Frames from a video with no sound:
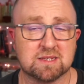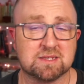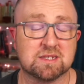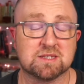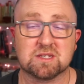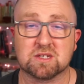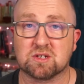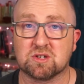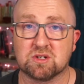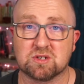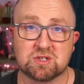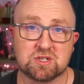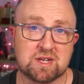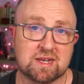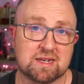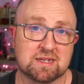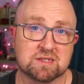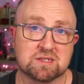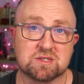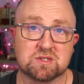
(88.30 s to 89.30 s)
is a good
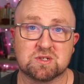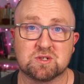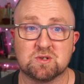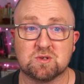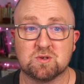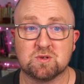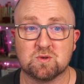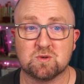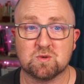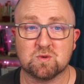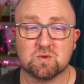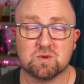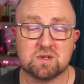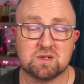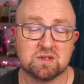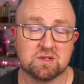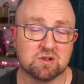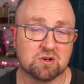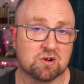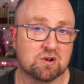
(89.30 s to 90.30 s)
chance to
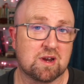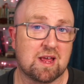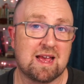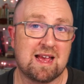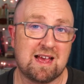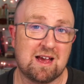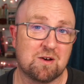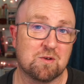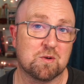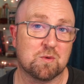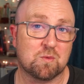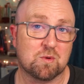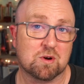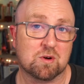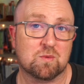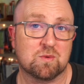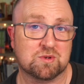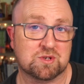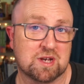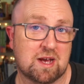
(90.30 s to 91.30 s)
learn how to work
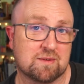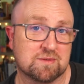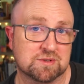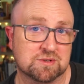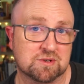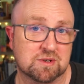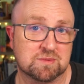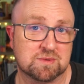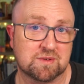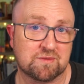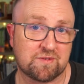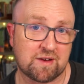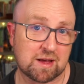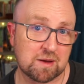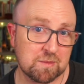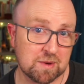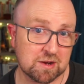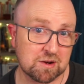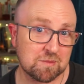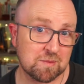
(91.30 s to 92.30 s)
with JavaScript and
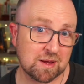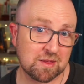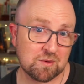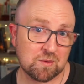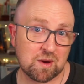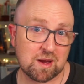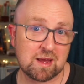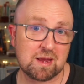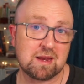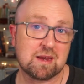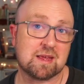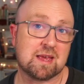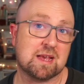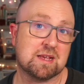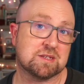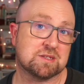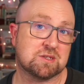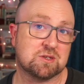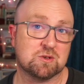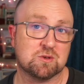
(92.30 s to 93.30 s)
FileMaker, by the way. In
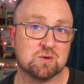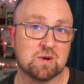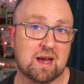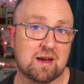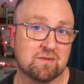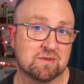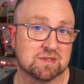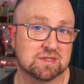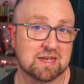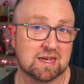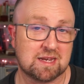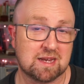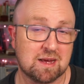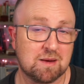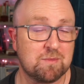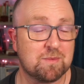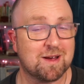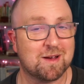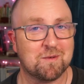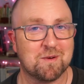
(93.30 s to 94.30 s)
case you haven't signed
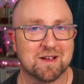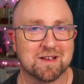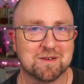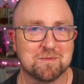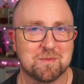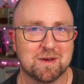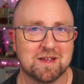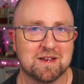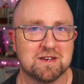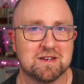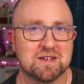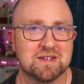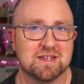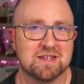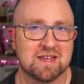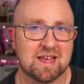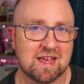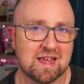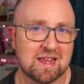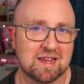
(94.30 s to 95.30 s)
up, I recommend,
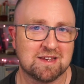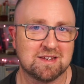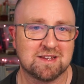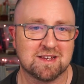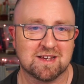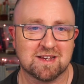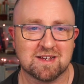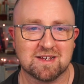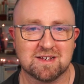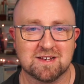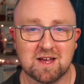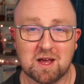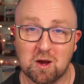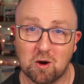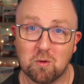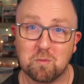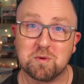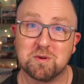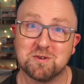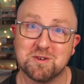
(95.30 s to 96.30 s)
and I
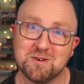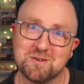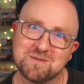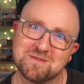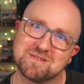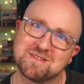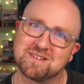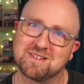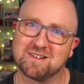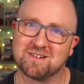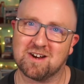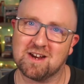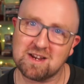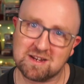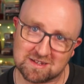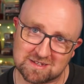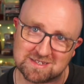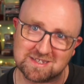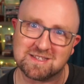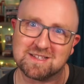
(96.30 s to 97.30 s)
hope you do. All right,
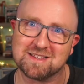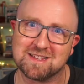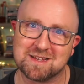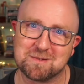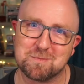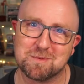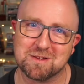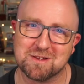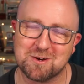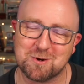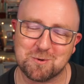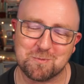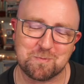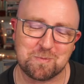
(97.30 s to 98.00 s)
see the link below.